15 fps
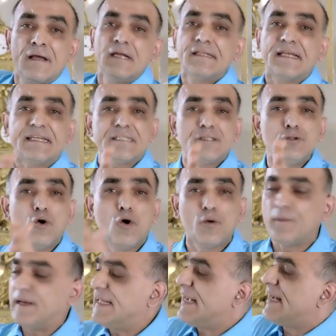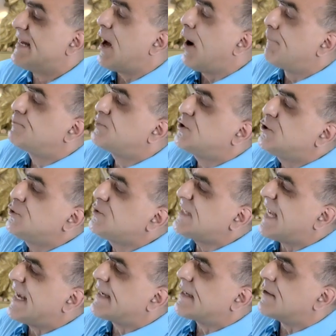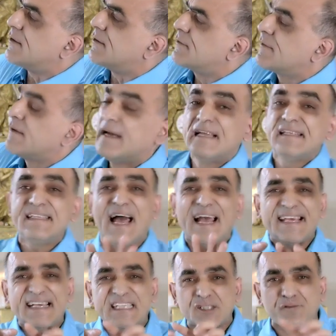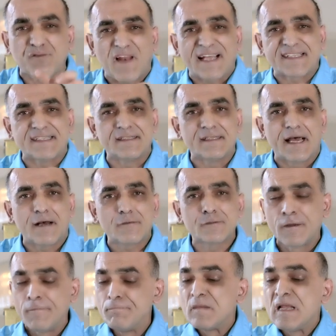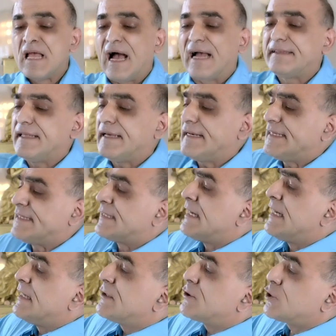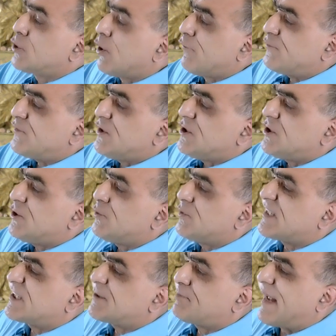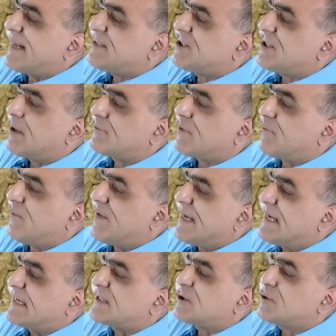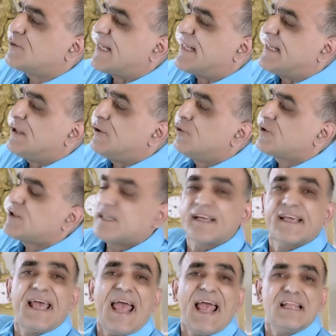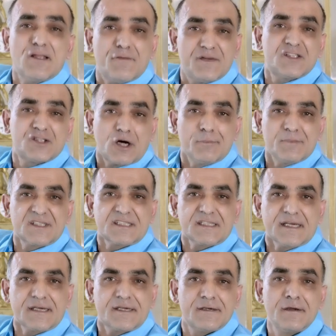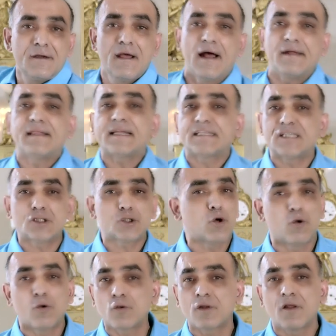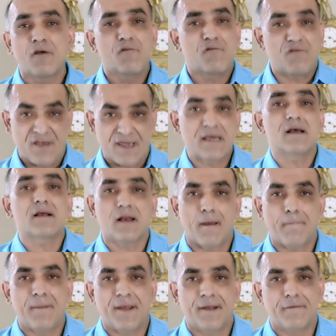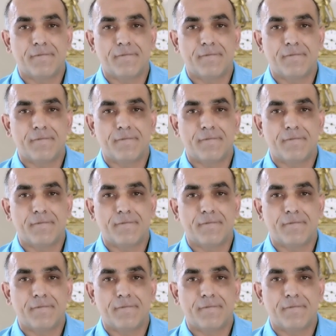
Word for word: There is normally an obtuse angle. That gets flattened out, and there is soft tissue expansion of the finger so that it looks like the end of a drumstick. And that is called finger club.